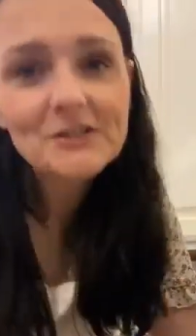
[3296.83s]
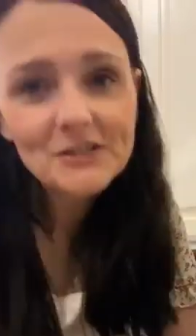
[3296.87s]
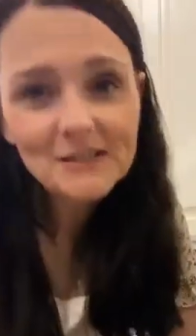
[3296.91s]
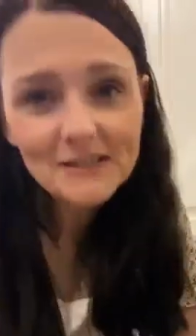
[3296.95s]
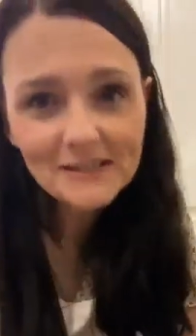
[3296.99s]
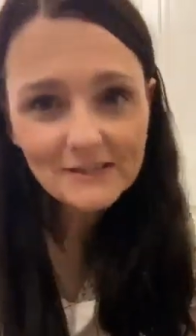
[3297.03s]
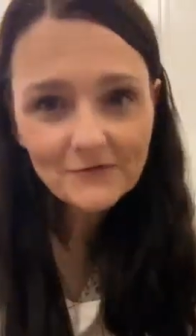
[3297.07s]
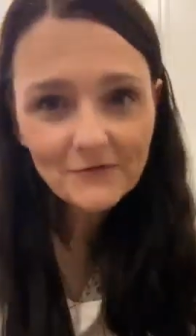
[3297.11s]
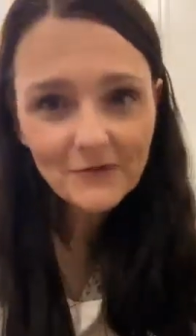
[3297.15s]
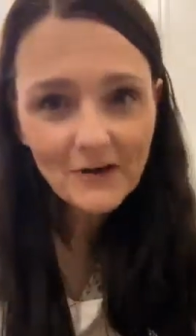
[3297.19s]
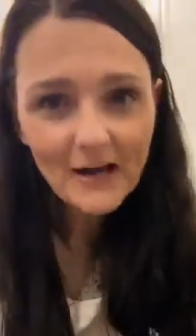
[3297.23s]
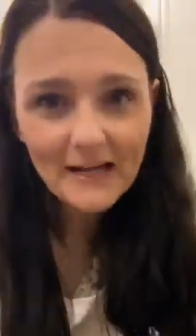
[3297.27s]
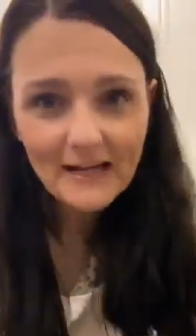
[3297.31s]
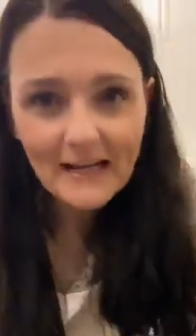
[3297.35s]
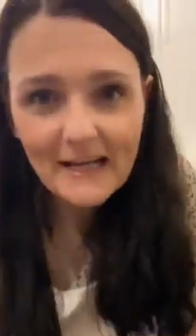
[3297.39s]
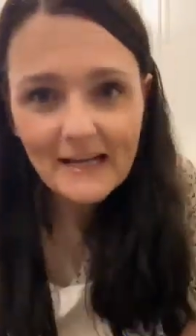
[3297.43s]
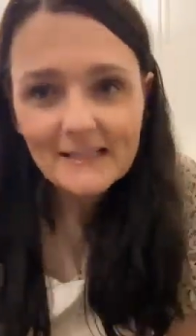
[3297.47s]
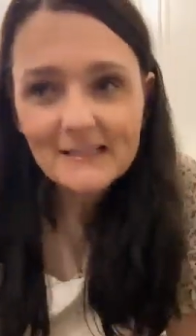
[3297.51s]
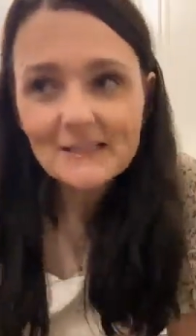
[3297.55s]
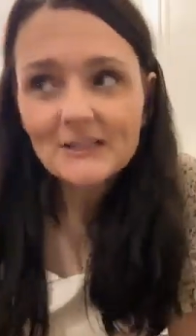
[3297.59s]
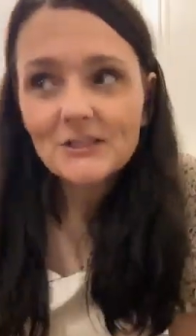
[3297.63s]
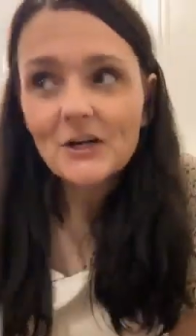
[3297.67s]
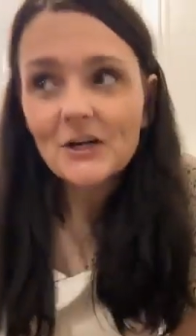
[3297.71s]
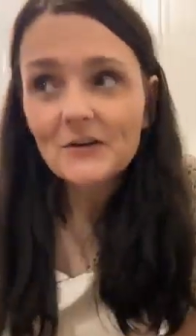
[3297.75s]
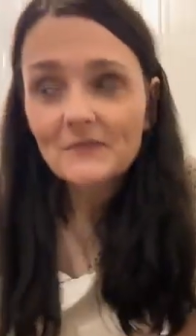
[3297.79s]
actually
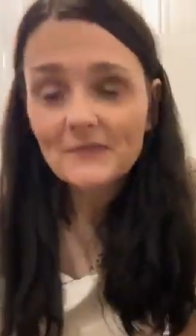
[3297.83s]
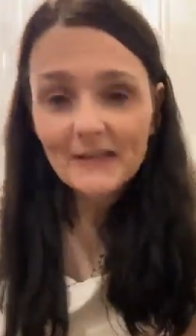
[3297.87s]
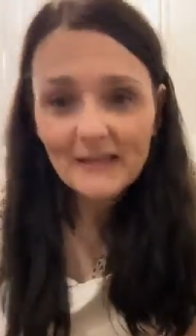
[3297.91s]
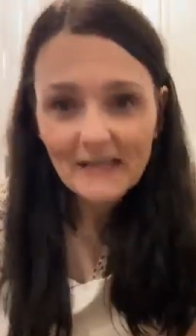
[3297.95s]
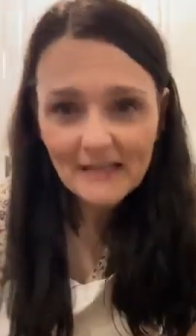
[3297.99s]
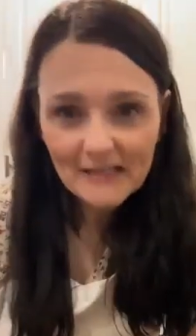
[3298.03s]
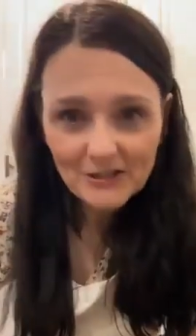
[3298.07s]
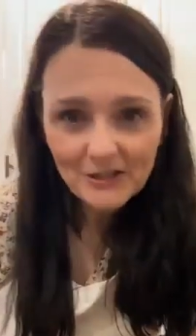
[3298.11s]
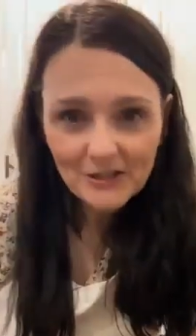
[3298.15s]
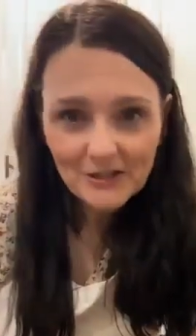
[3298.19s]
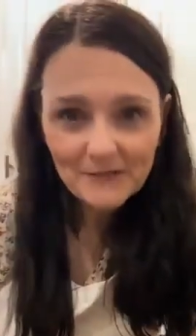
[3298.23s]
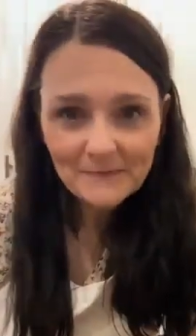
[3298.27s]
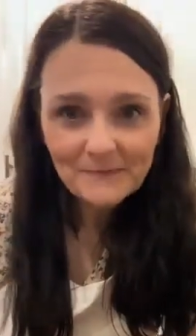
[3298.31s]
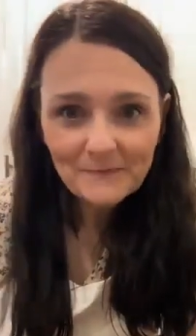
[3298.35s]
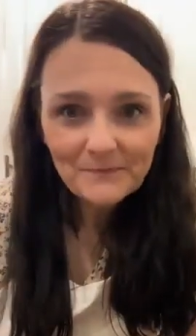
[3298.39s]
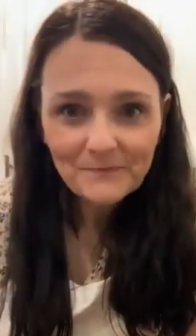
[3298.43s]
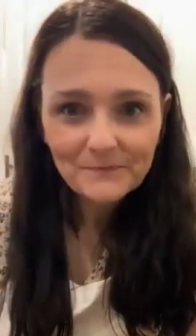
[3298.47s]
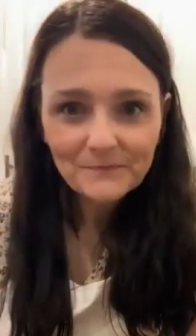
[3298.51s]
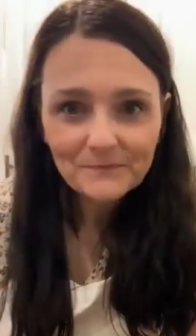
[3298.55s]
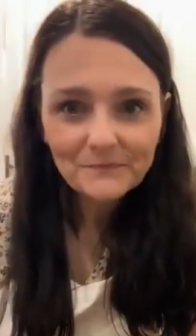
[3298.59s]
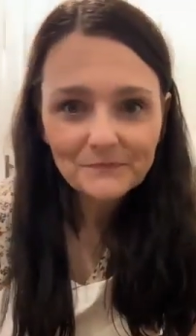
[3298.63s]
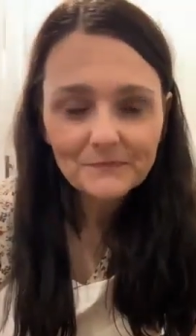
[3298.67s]
Friday start vacation